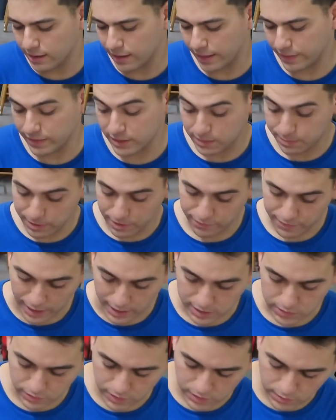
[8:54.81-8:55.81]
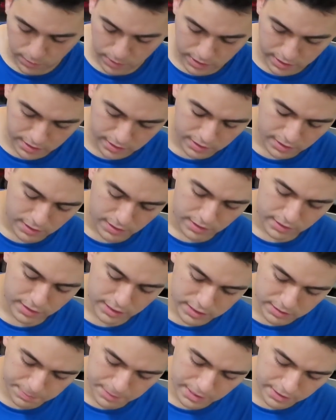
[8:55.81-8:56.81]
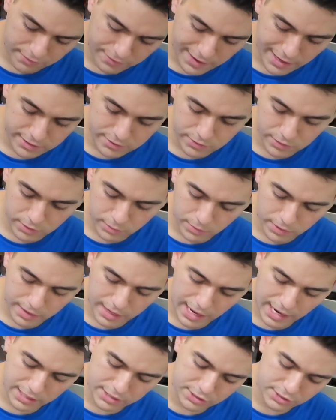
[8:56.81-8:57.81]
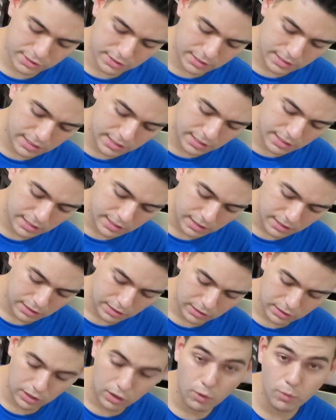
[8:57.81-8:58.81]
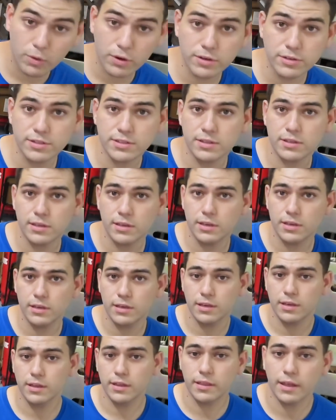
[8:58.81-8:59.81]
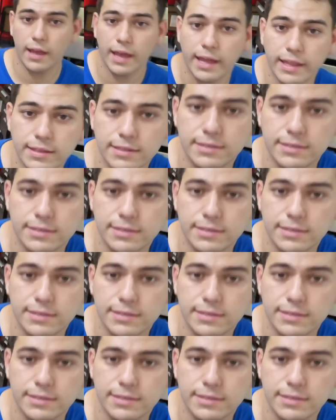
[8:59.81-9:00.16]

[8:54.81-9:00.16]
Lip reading: and the Speed Factory one, actually lowers the end